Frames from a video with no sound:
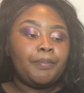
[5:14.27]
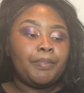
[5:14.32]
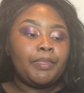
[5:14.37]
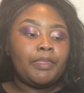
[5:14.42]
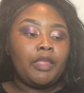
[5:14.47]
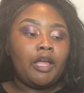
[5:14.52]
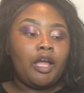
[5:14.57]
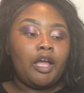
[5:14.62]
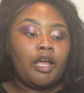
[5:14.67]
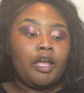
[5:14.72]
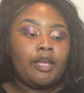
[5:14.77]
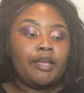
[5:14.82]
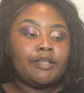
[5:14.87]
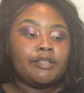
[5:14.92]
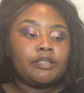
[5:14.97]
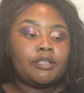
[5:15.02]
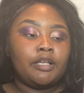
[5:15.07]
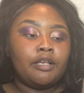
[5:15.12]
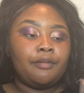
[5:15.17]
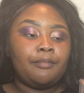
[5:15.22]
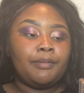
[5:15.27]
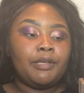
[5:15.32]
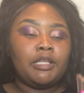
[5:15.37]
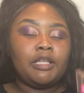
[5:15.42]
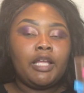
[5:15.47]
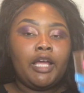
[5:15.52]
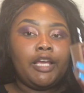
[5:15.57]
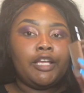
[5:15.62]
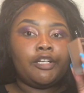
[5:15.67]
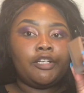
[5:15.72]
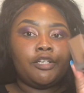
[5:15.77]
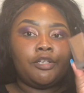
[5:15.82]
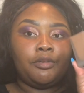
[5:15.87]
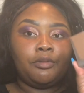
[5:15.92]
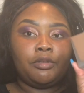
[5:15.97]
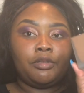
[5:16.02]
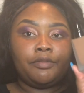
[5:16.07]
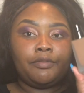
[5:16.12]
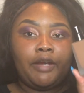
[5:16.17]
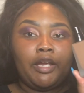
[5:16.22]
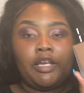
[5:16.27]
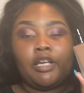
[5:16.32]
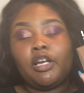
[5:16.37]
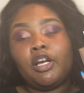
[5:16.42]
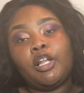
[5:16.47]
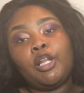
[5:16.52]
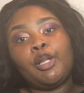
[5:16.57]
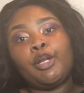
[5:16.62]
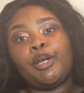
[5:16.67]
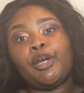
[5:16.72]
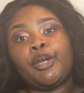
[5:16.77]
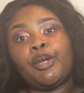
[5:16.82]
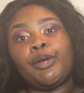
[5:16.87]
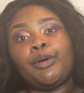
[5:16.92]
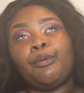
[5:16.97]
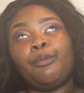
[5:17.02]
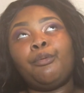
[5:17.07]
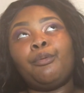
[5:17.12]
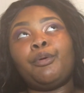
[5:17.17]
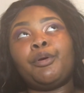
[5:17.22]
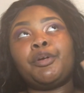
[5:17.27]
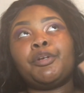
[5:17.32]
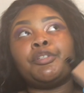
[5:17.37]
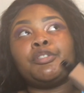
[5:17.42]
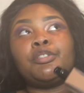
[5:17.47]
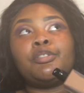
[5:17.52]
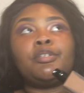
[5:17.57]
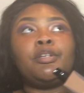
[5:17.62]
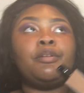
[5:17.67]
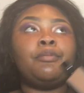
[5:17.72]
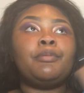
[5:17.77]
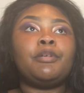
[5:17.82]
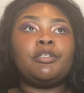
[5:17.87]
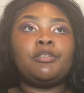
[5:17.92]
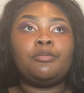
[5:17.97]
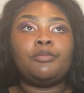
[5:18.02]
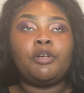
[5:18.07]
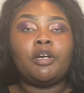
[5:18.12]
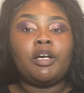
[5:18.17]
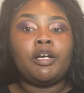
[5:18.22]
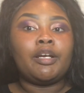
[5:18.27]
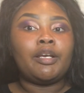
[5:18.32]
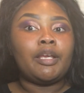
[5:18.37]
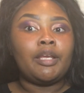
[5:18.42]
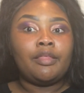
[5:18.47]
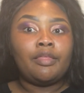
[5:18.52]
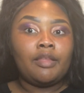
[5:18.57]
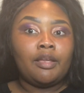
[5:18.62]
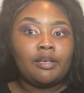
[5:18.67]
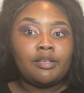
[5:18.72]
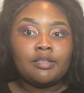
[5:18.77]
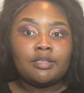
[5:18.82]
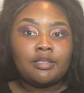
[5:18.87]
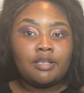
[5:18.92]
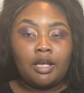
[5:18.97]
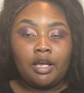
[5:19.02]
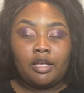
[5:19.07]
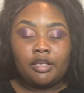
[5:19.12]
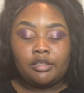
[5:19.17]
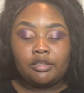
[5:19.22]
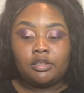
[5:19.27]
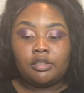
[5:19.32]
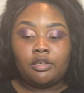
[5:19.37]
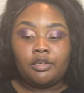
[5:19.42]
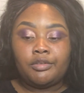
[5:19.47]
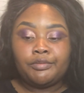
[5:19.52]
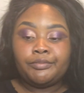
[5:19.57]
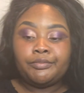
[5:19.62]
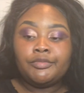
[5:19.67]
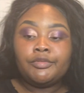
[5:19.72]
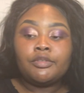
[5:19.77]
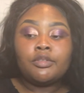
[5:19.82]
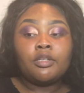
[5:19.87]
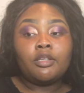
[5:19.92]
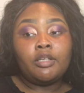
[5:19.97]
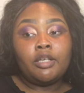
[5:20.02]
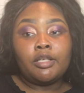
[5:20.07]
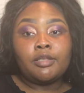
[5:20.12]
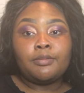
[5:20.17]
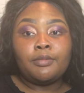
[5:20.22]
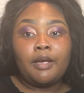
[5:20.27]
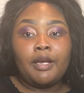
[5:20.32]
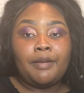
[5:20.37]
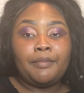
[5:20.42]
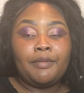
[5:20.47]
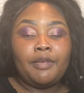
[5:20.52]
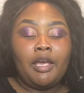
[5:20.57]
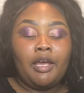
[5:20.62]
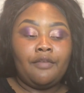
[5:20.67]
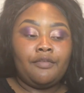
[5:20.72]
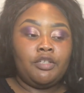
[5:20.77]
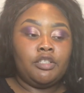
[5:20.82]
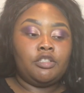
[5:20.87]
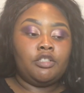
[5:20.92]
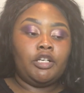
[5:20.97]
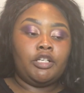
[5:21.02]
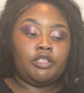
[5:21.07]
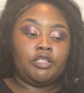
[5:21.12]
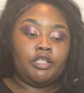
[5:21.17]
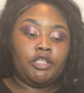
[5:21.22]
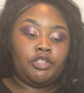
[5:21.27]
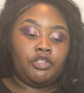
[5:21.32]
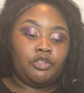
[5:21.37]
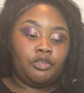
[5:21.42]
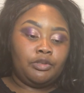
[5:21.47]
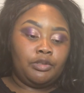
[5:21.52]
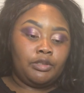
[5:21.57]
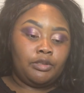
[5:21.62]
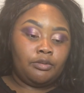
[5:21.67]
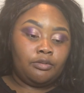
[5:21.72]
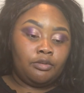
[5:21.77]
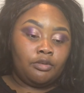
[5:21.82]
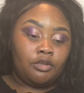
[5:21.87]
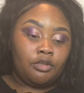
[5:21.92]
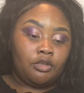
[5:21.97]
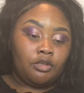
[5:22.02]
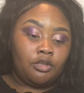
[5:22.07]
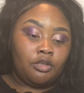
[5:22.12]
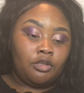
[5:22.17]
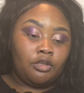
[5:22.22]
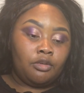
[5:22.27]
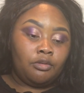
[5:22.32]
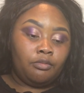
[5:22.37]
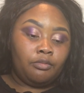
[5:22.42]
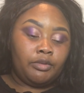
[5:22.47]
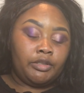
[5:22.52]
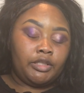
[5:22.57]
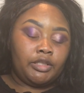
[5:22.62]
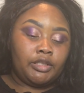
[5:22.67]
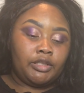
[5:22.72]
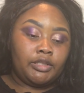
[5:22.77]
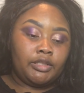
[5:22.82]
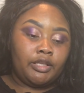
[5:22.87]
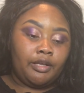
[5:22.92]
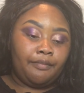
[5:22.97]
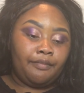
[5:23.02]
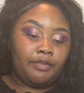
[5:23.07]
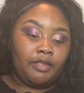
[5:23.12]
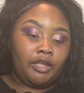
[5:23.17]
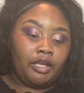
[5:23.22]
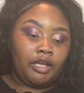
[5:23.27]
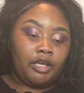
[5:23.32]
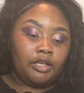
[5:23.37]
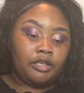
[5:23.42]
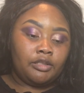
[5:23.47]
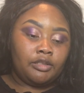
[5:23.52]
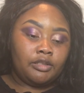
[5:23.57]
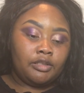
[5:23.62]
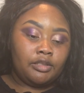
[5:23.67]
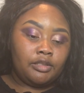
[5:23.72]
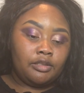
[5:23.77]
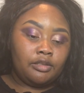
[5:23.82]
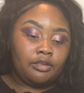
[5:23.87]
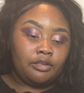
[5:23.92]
that it's gonna be lighter or the right color, or it's gonna be too dark, and then it's not. So that's why I be having trust issues with some things.